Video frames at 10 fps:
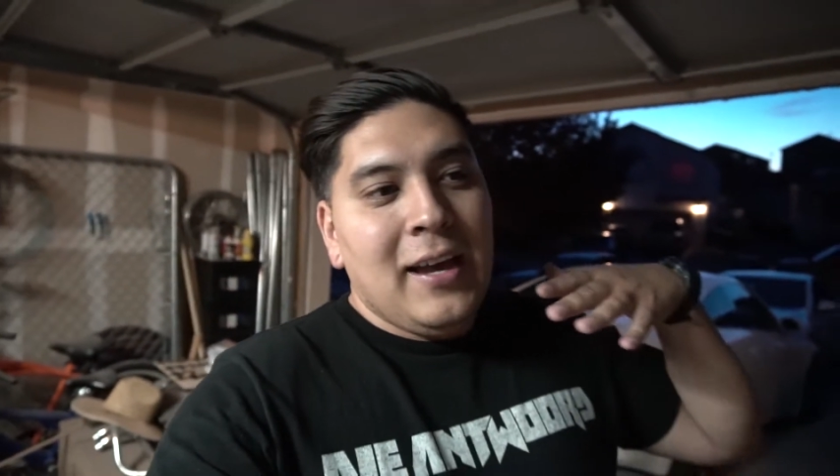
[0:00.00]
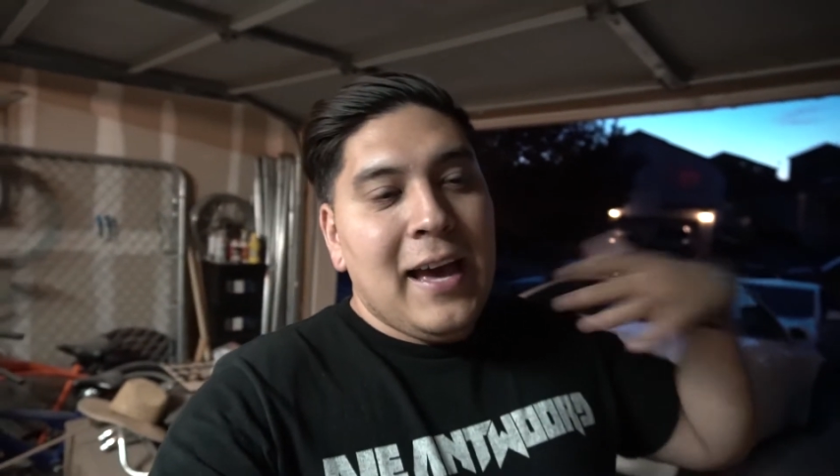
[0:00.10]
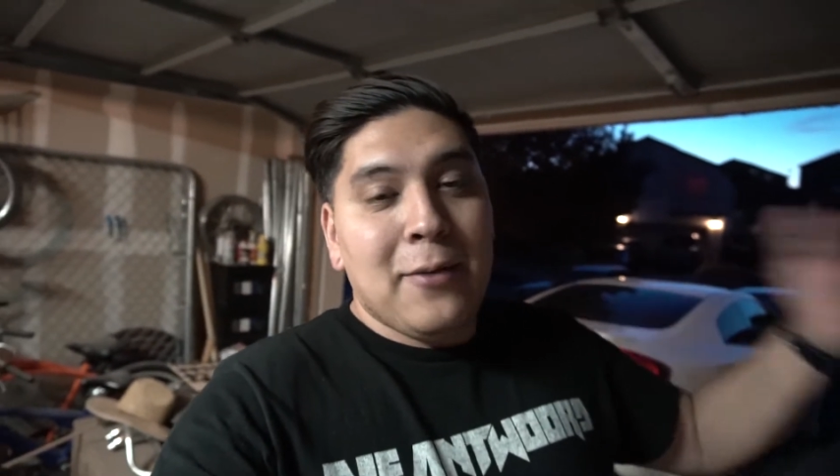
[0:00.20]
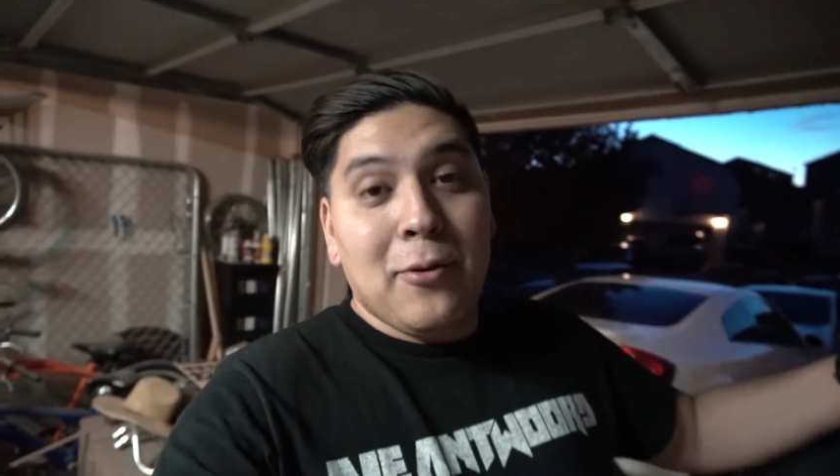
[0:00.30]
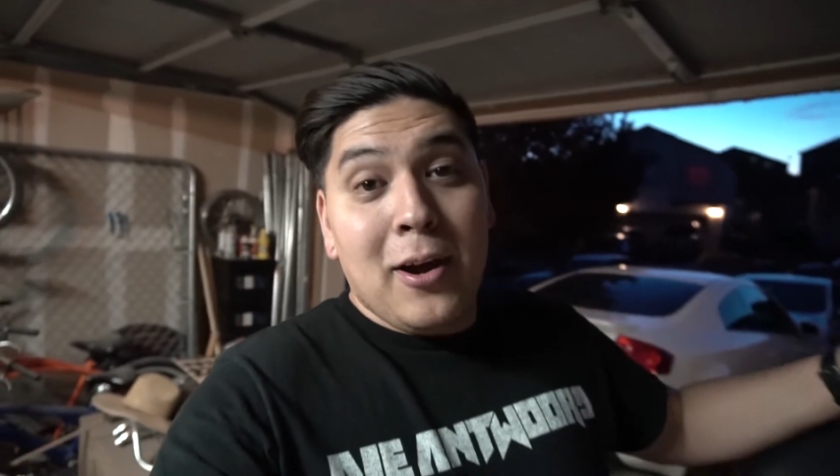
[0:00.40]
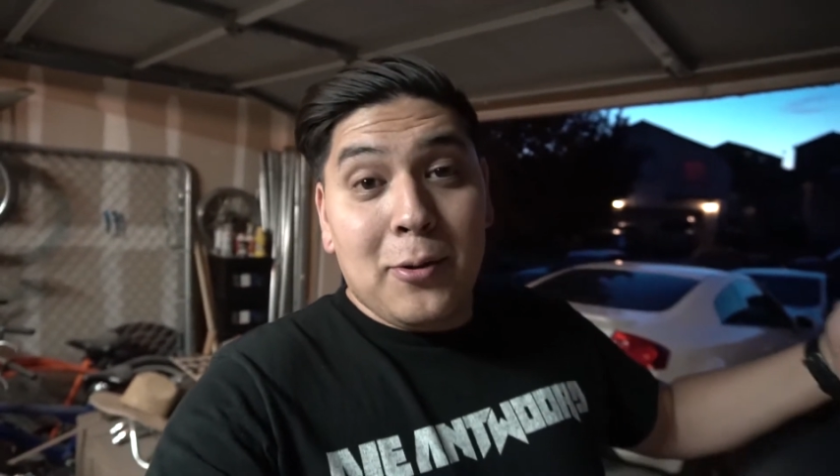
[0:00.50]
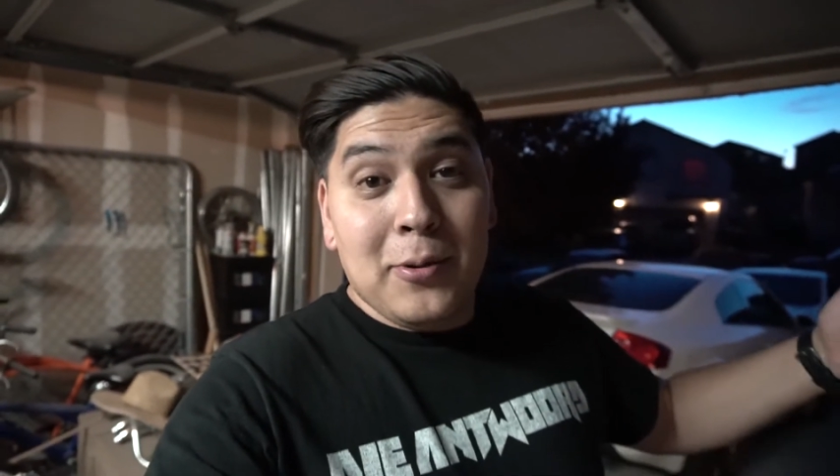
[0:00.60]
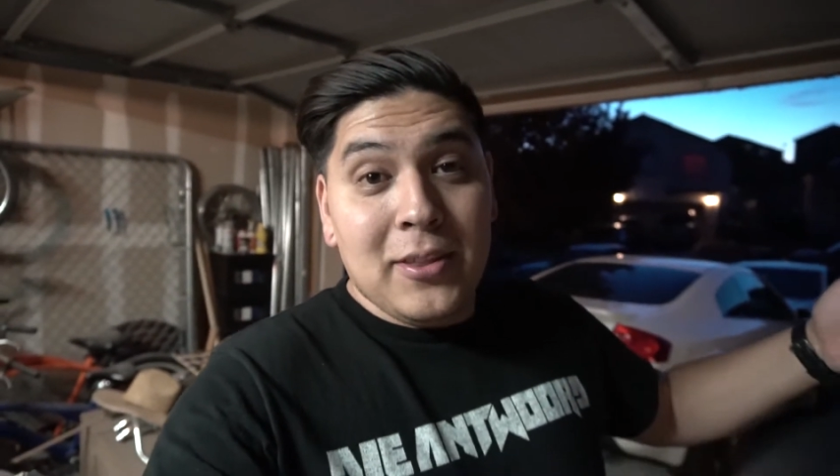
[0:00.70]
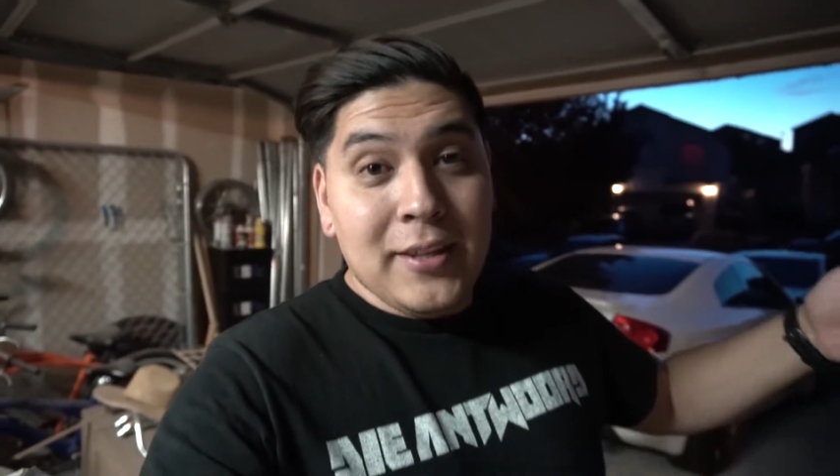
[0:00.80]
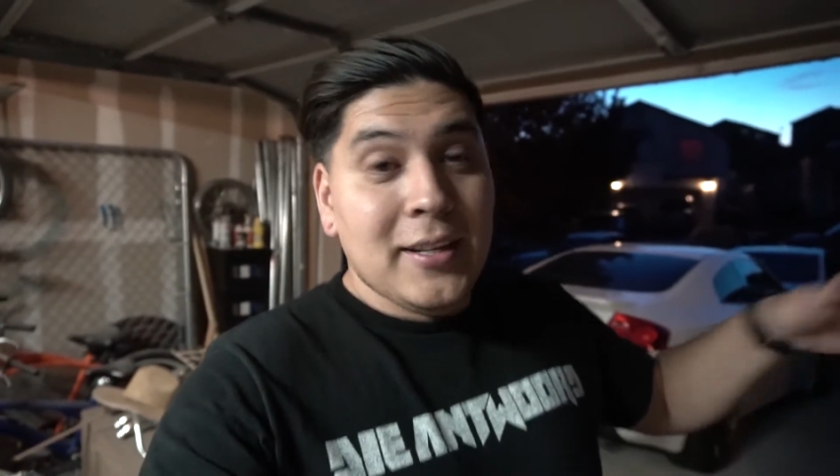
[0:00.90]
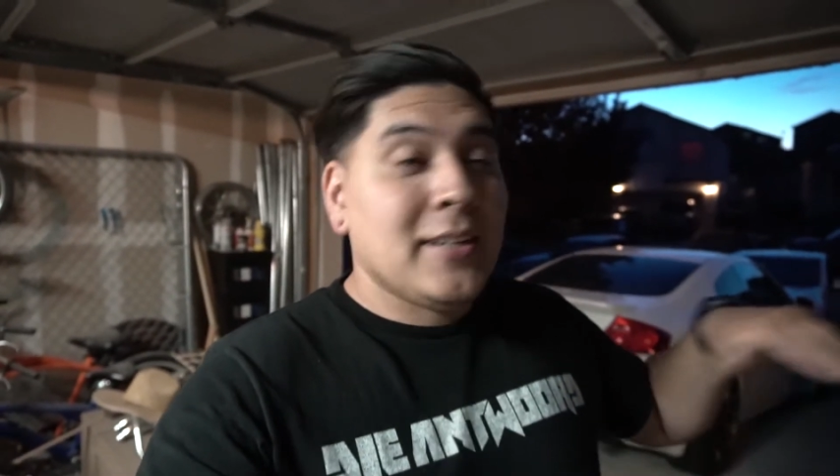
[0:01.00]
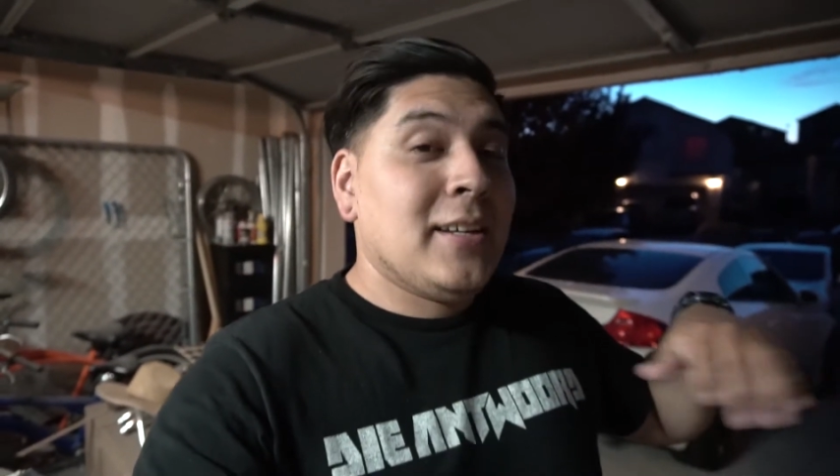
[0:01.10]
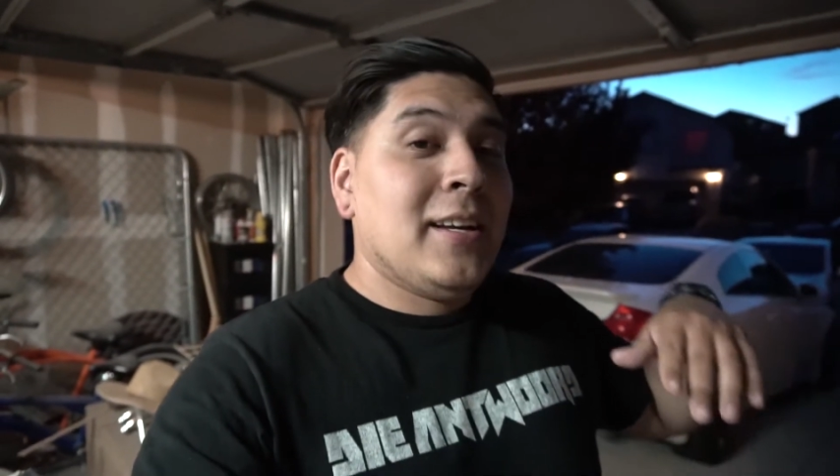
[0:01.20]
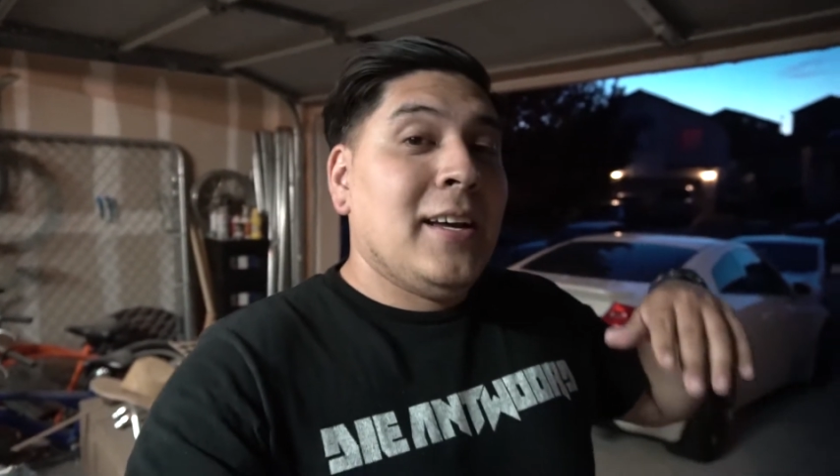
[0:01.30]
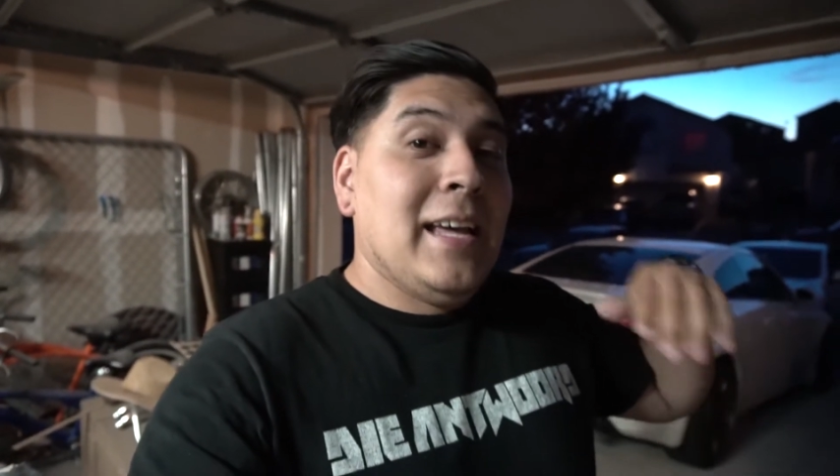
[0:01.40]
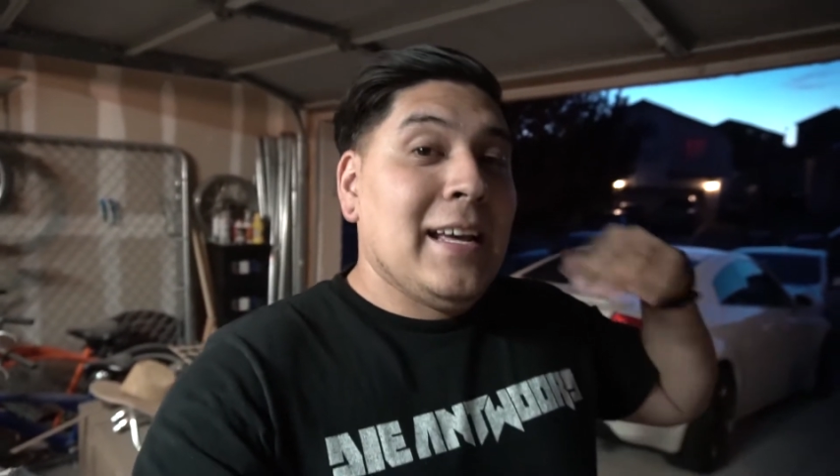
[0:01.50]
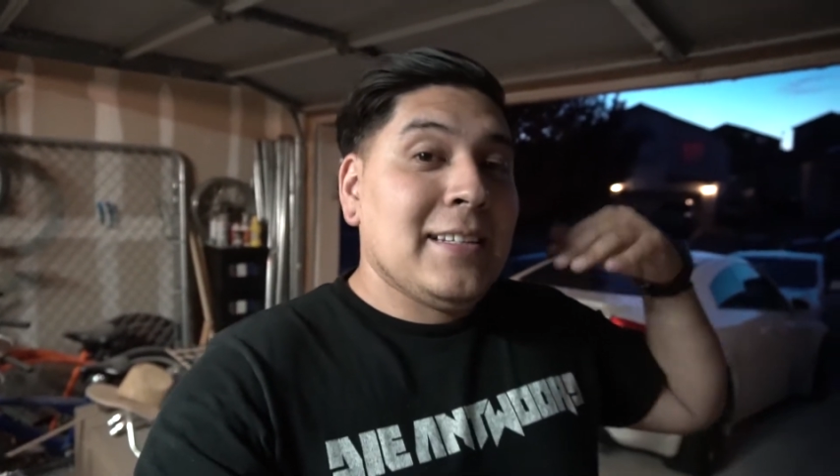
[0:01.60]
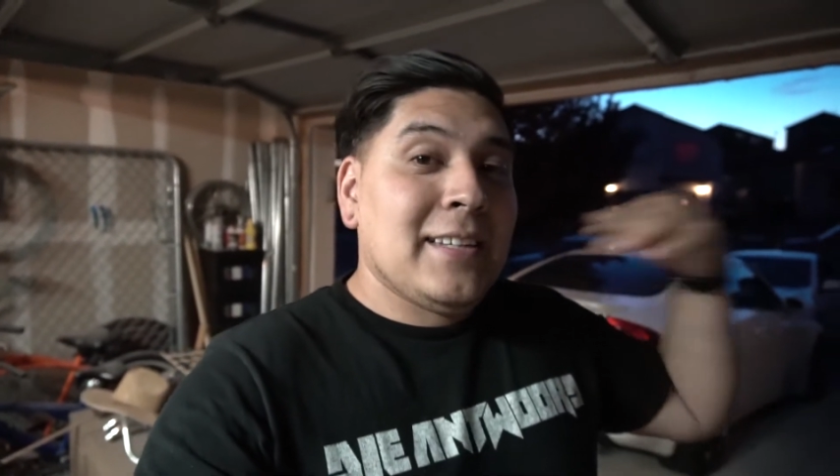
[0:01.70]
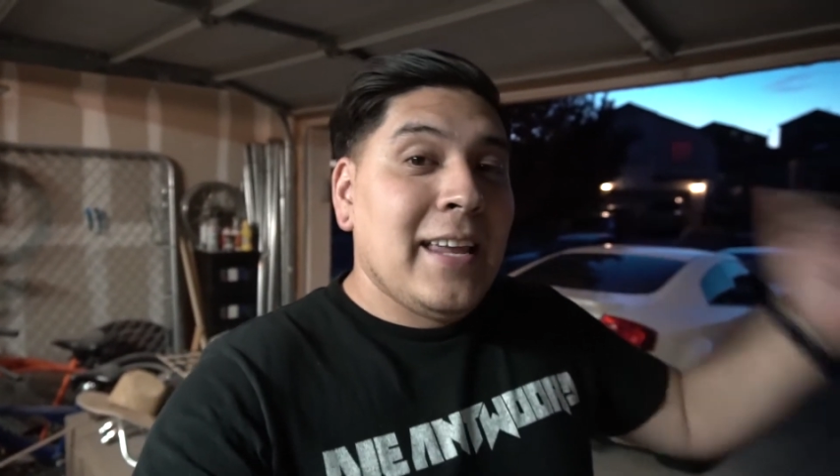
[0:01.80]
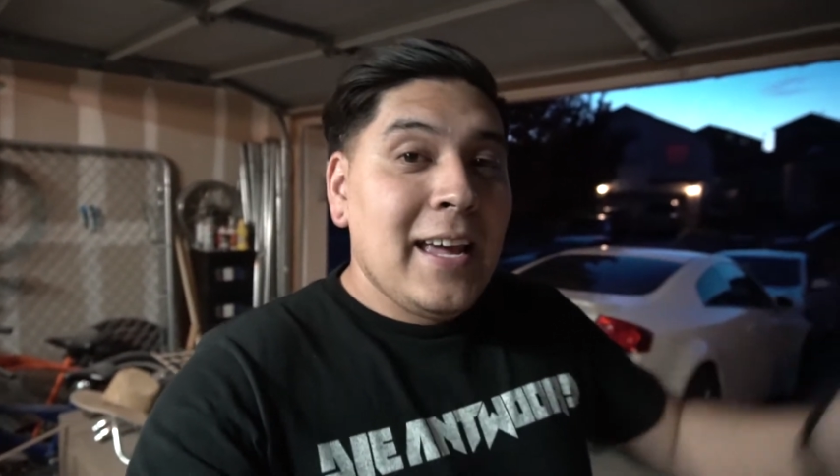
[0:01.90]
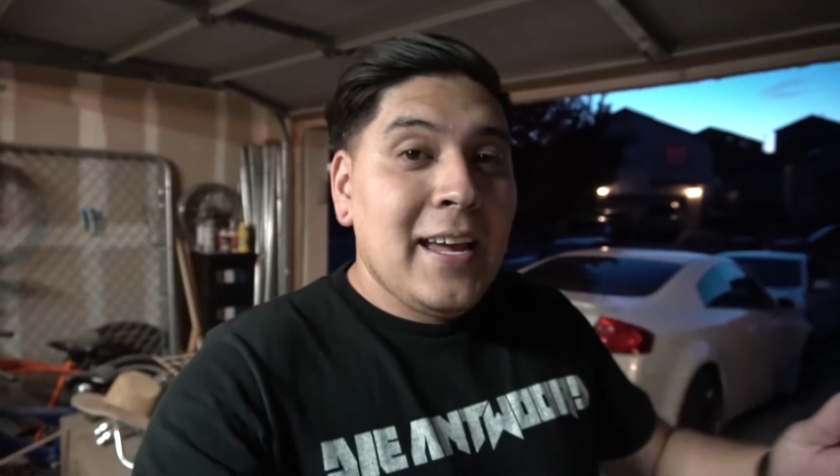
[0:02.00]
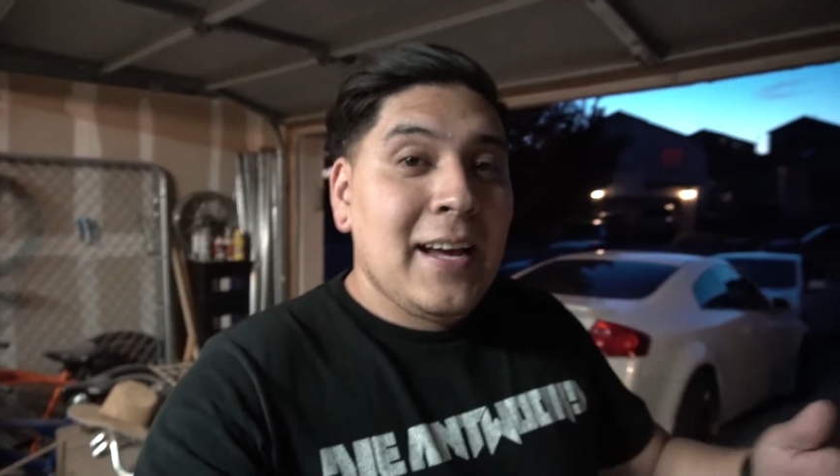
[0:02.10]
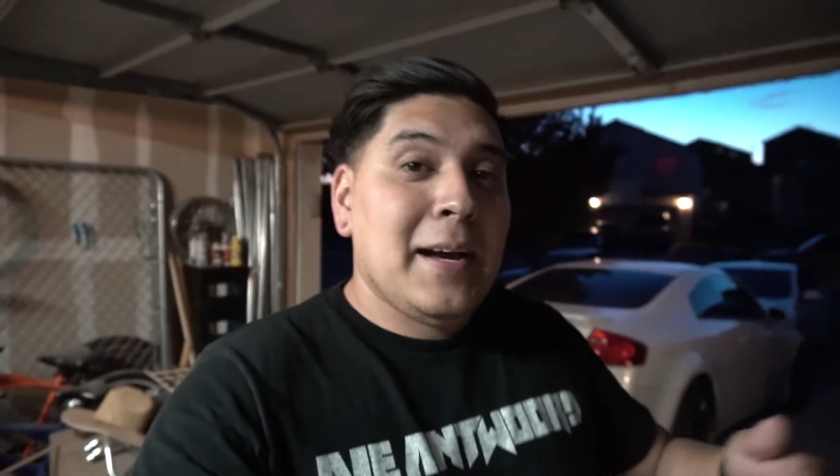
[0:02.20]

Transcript: had wrong with it, and today